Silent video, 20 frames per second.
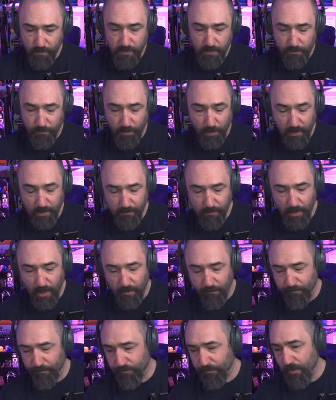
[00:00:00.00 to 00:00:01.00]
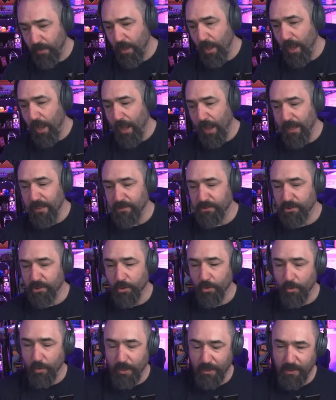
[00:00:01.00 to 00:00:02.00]
breaking me up, and
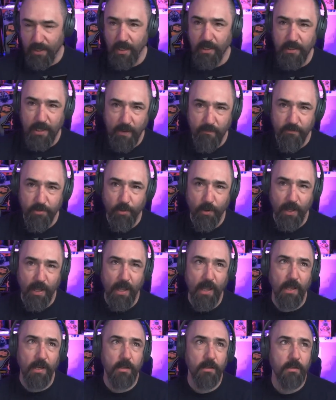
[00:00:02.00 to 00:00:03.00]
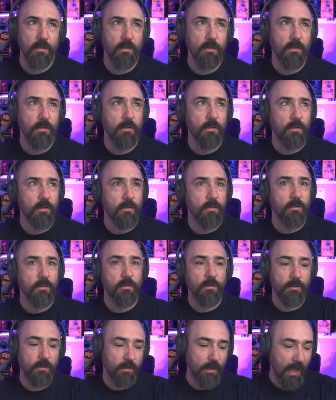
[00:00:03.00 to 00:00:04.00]
so it kind of came to a head
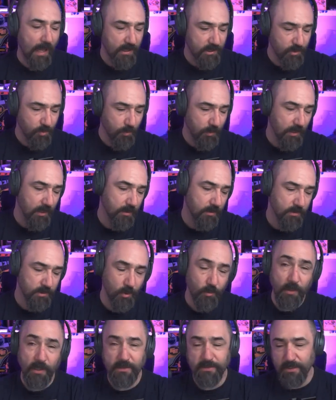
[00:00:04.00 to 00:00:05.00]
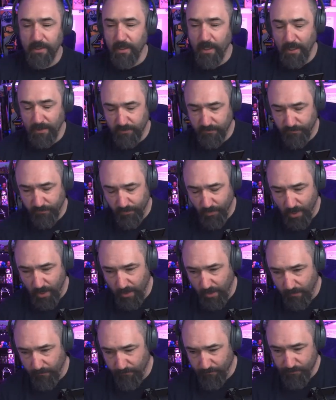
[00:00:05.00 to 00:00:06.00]
last week. So let's say last
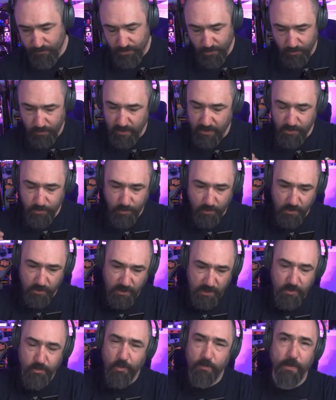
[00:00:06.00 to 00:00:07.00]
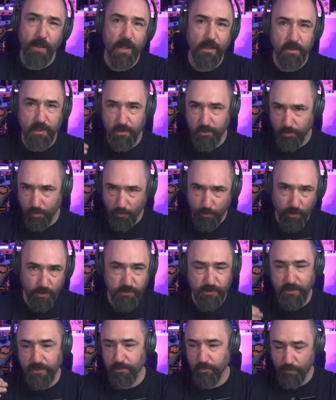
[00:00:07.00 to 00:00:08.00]
Friday. So things were bad, things were
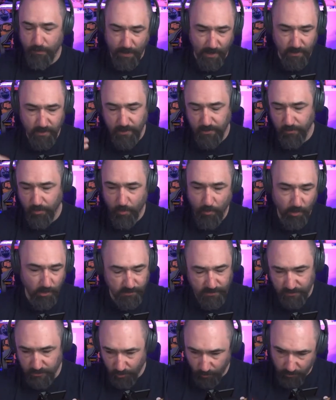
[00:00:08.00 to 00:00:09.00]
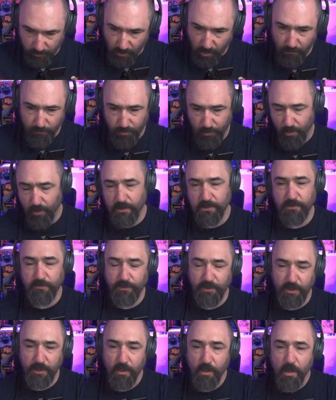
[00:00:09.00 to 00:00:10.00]
worse, things were bad, things were worse. It's only gotten
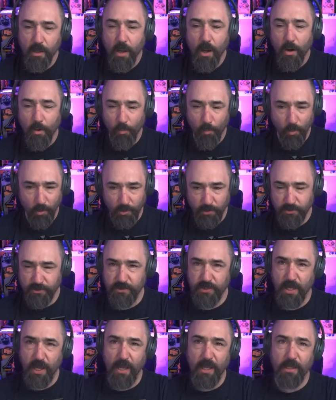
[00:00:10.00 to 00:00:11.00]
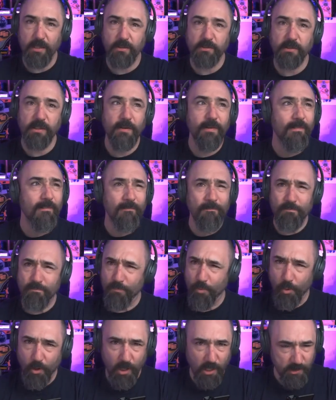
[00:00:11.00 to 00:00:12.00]
progressively worse as
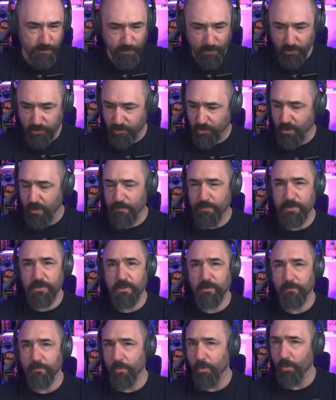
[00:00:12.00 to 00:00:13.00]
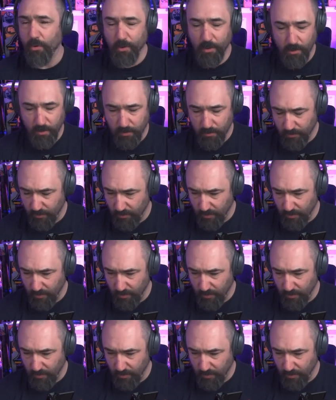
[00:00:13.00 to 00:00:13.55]
more hospital trips and more,